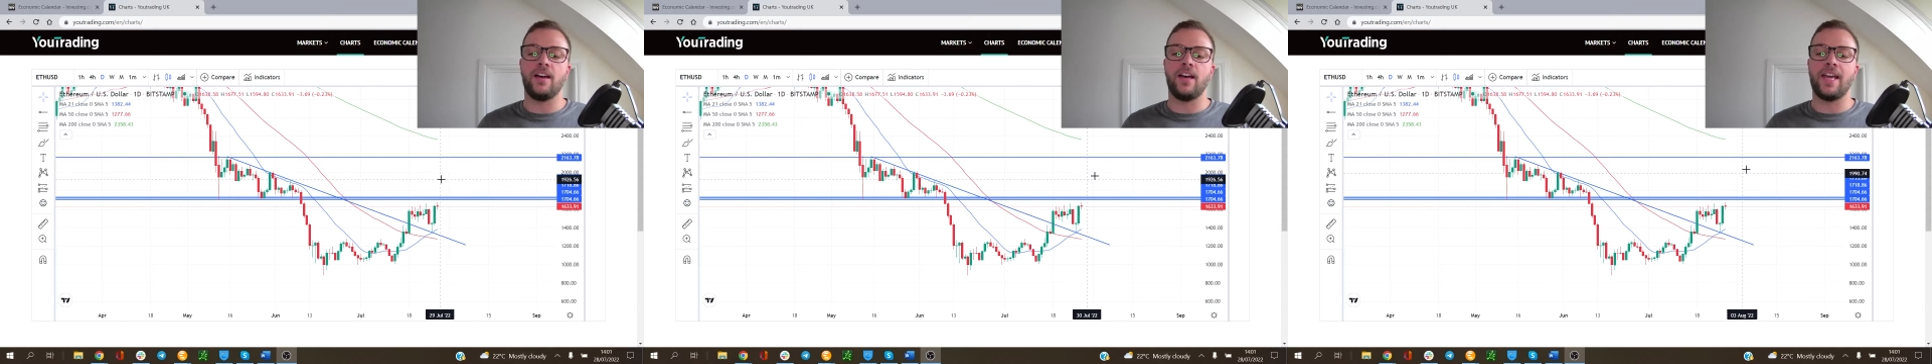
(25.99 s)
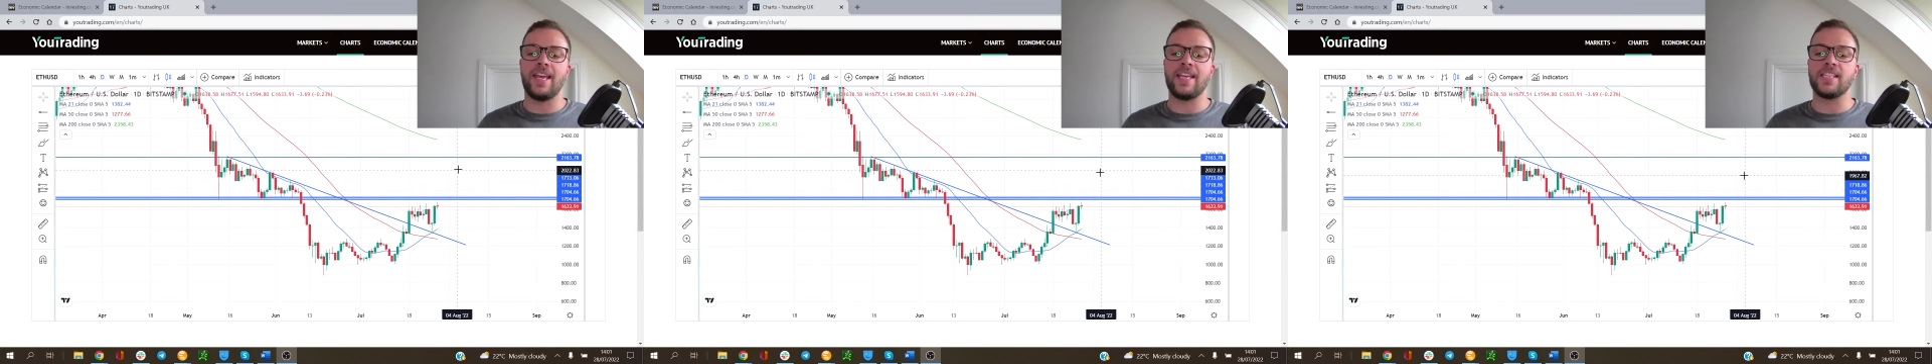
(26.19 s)

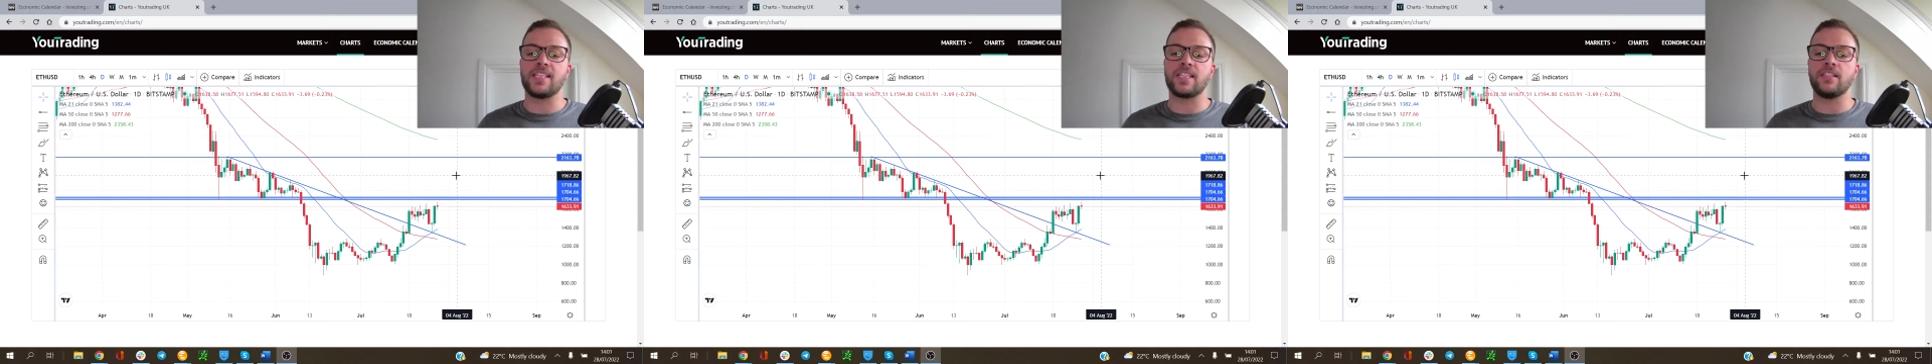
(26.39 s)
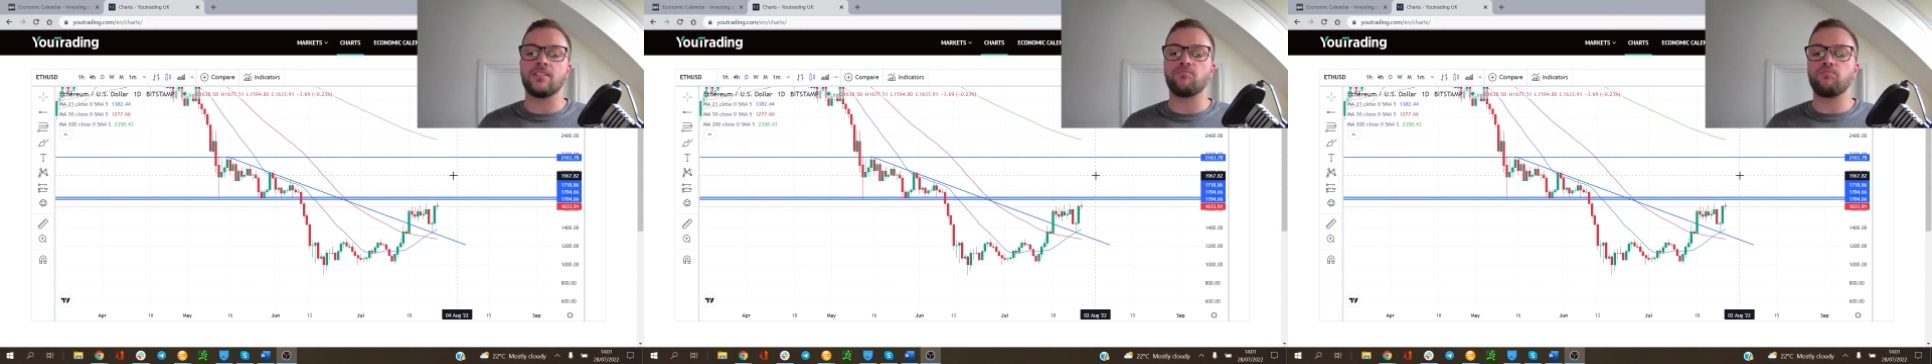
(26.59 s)

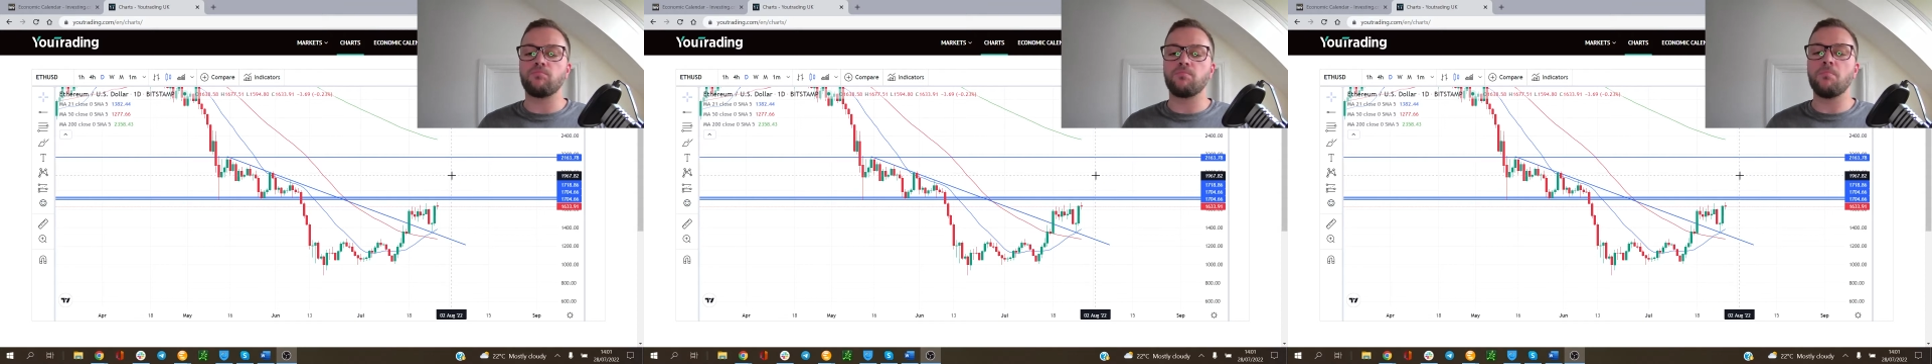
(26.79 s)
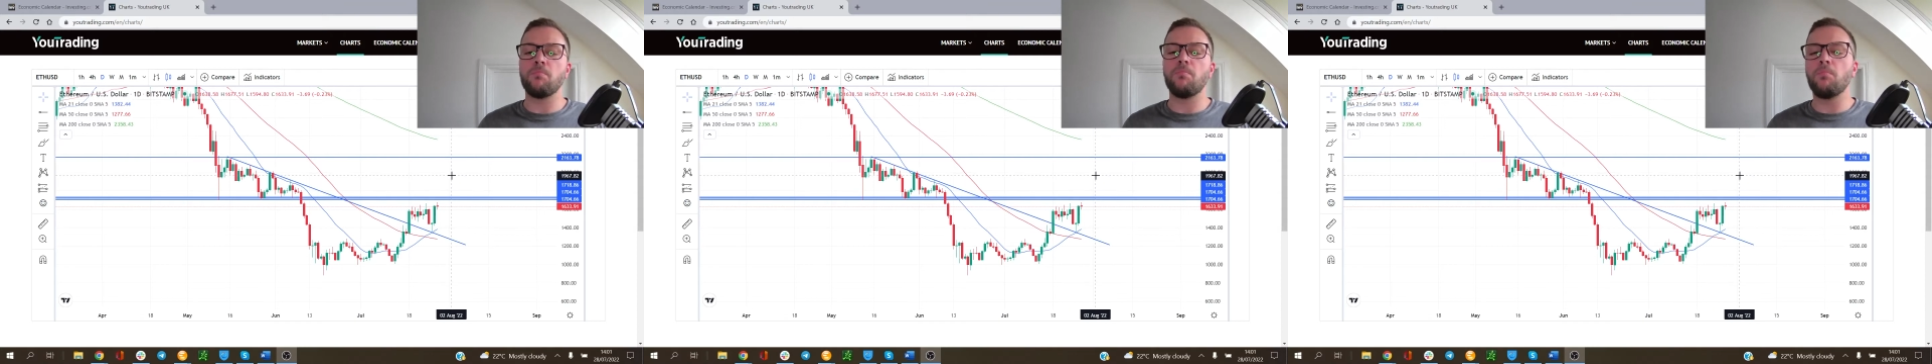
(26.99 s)
is
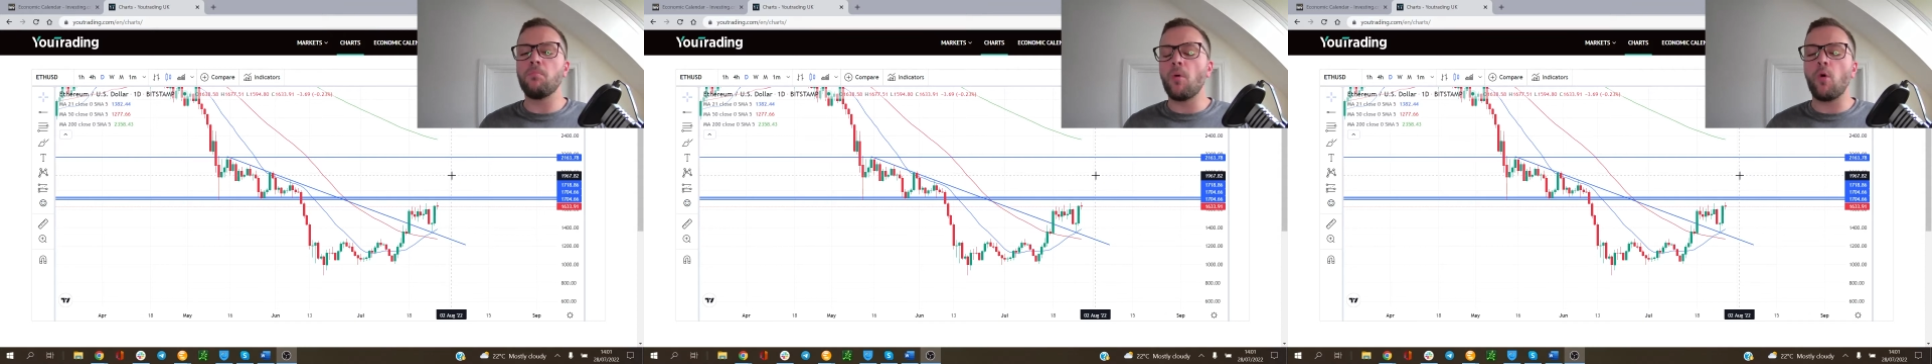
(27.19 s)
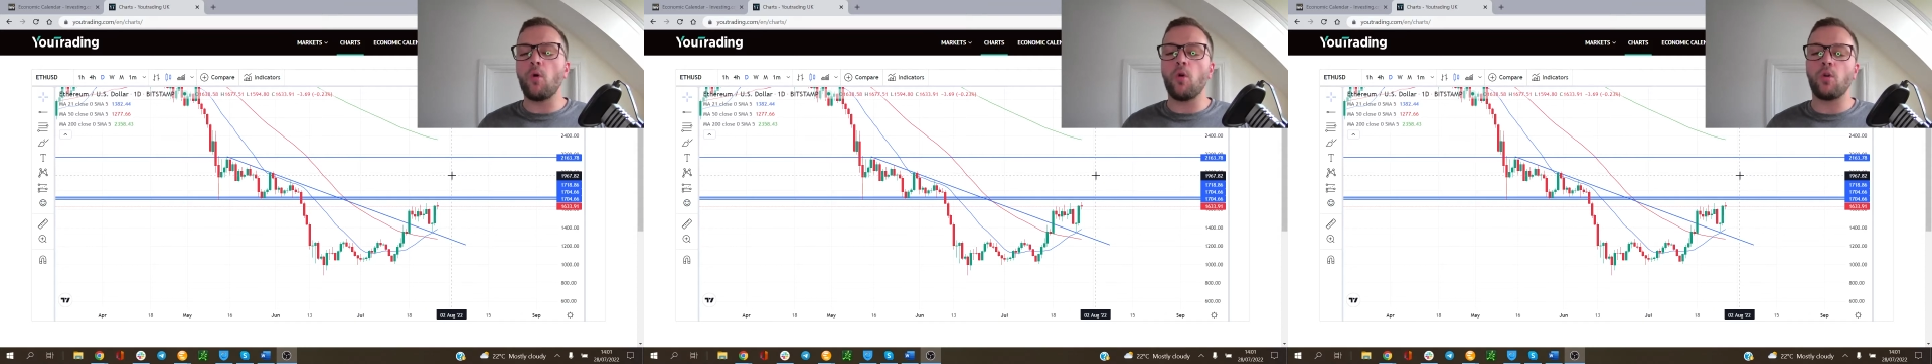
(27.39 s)

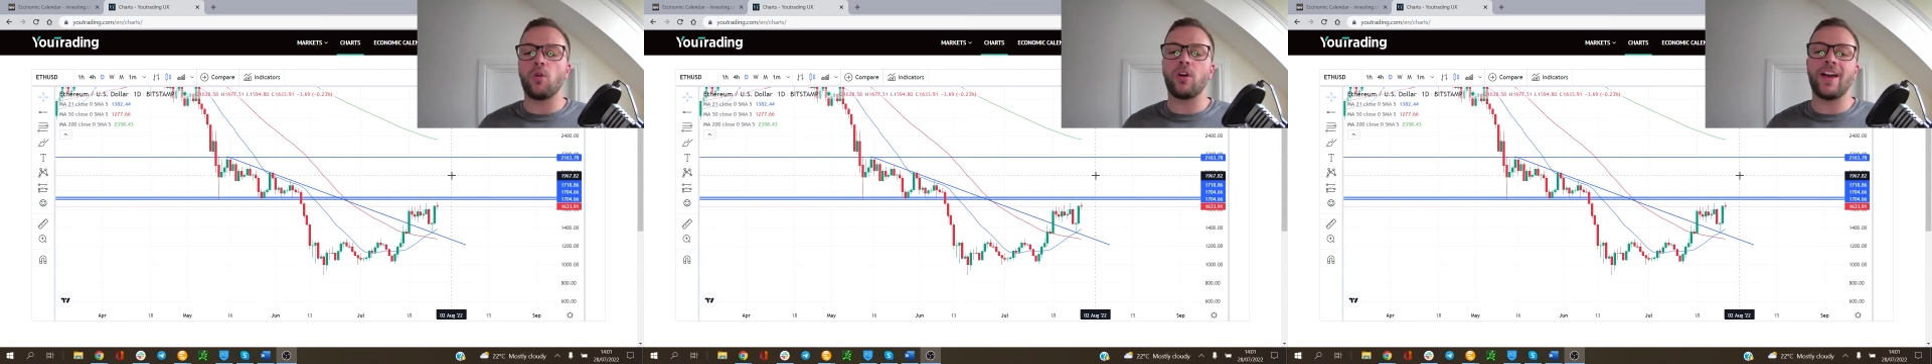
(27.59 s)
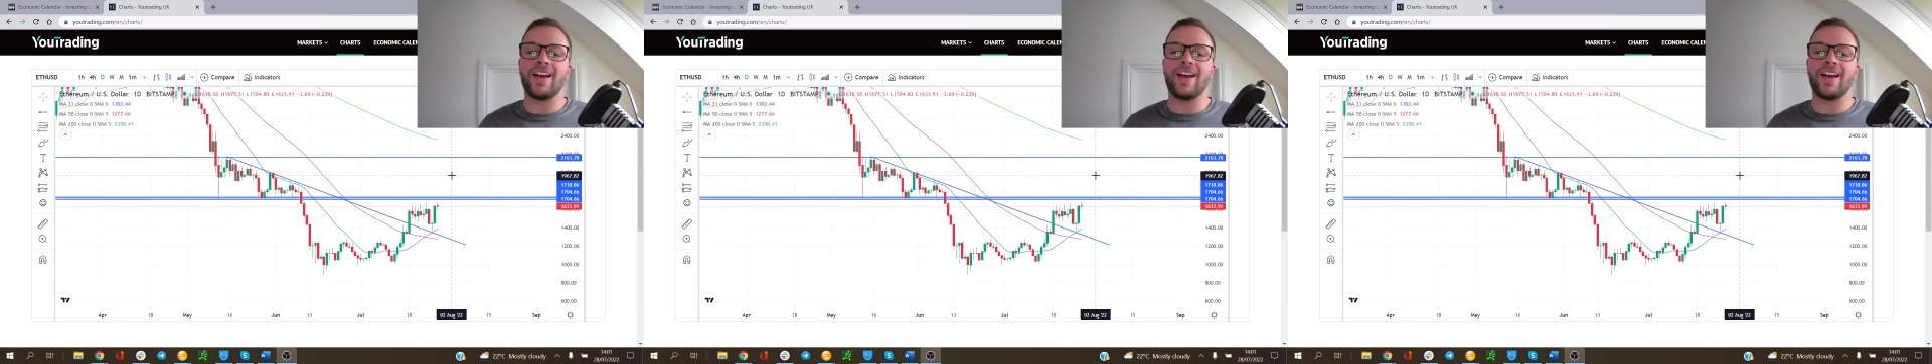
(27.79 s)
more